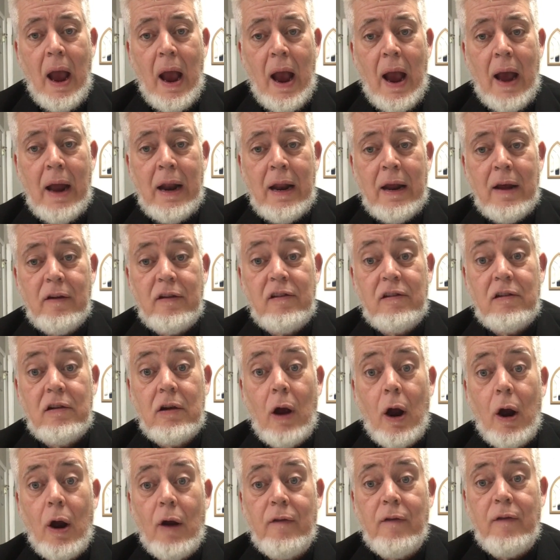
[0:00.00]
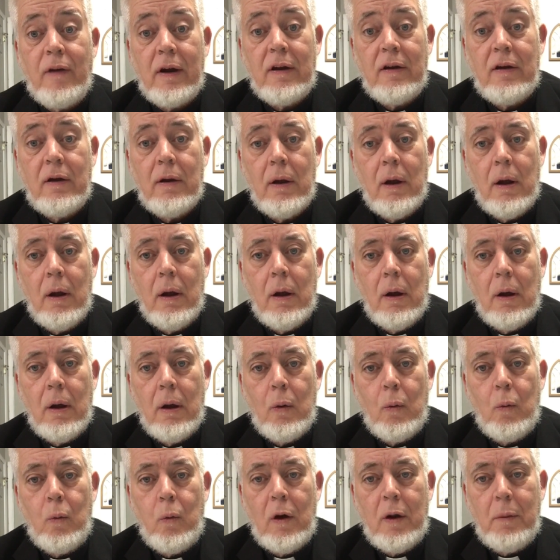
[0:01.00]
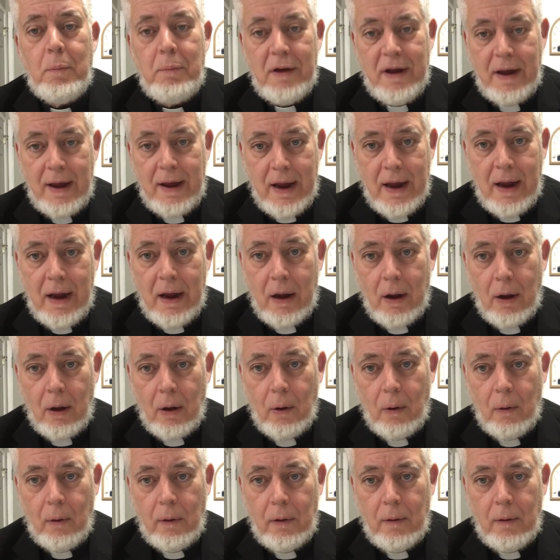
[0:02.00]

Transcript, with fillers: and his servant would be healed.